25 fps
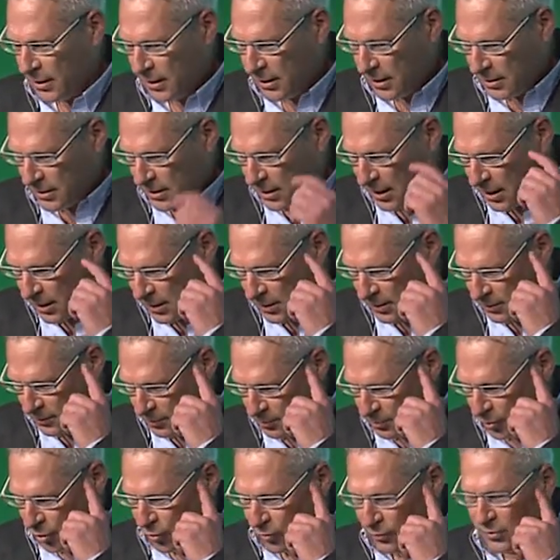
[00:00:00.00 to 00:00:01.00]
is
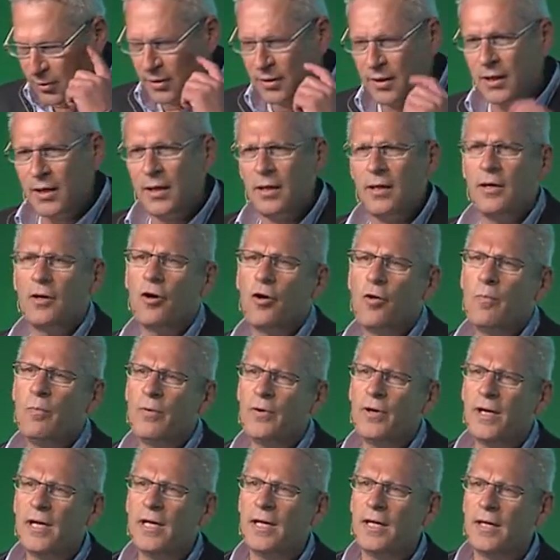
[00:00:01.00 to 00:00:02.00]
that both on the
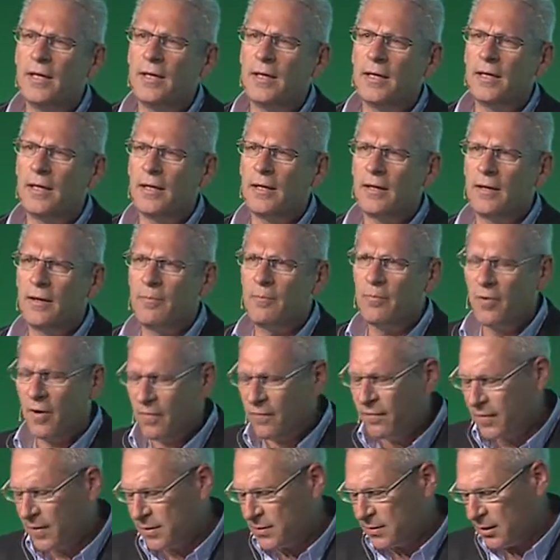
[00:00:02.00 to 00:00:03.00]
operating uh,
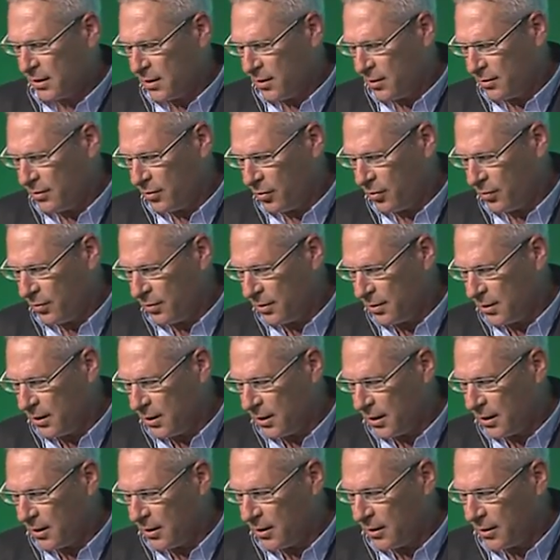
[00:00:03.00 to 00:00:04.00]
profits and on
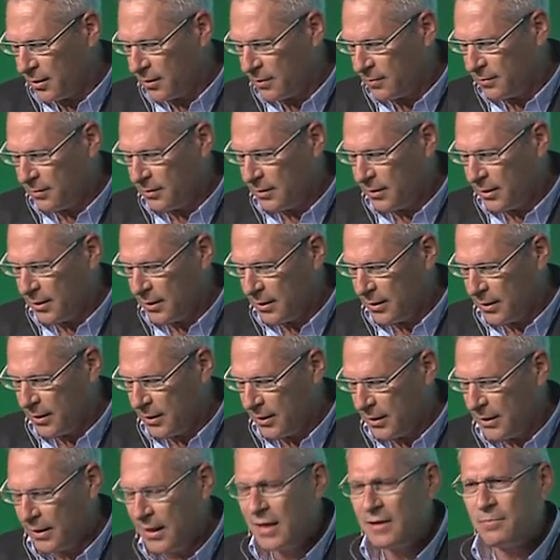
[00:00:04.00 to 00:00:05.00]
the uh,
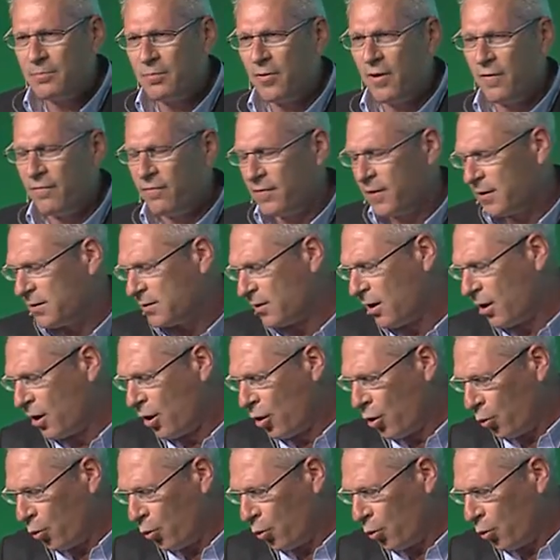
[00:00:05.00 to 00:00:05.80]
uh, net profit,